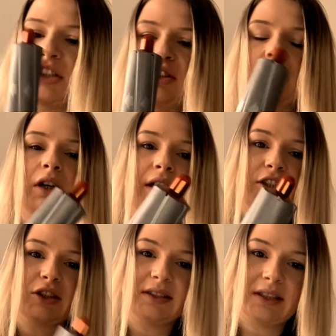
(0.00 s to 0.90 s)
you can't
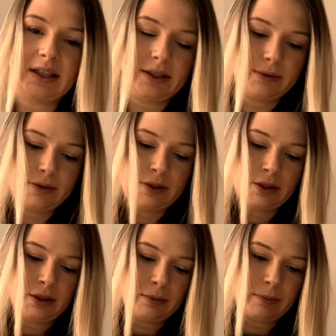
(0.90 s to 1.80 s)
actually see,
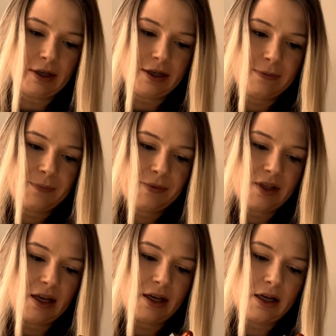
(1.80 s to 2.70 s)
but
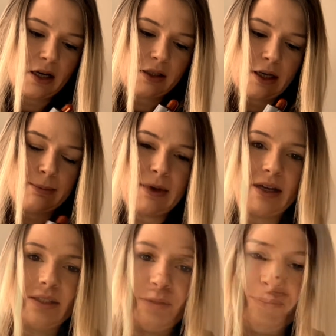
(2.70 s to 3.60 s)
yeah, I'll come
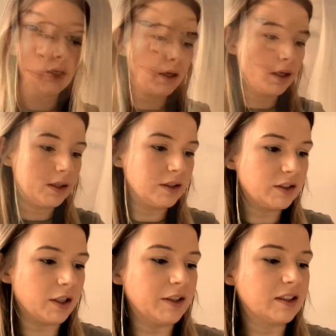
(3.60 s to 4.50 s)
back.
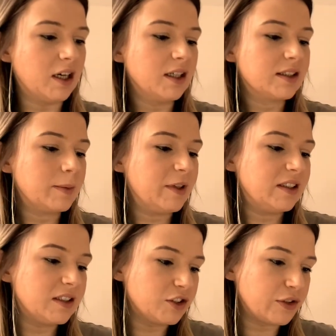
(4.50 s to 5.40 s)
So it's asking me
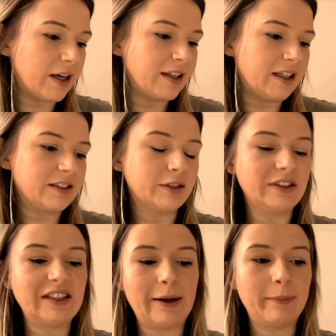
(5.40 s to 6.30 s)
to try this on
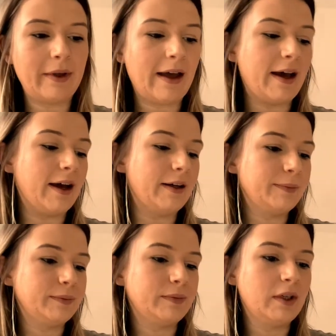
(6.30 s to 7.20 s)
damp hair.
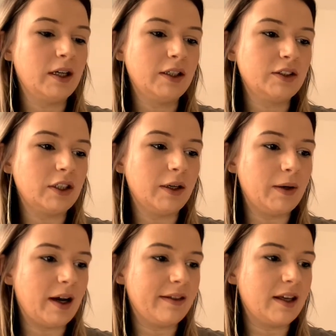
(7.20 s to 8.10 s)
So
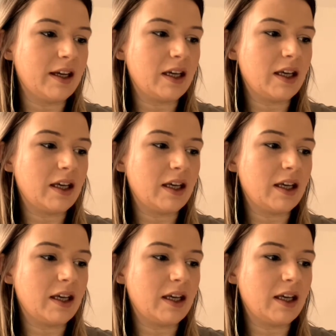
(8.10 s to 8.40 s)
I think